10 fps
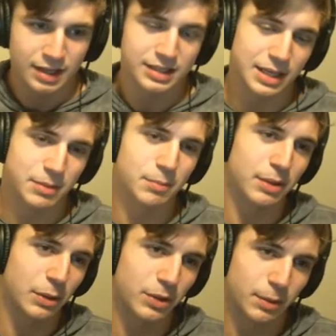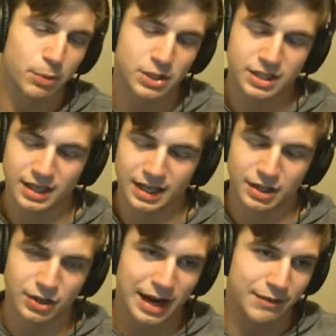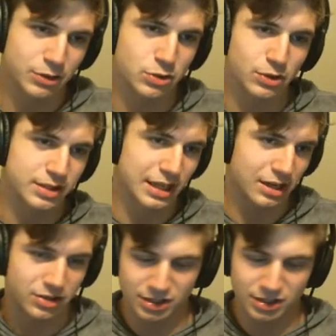Demon Blood, when you're pushing it in, you're having Troll Slingers or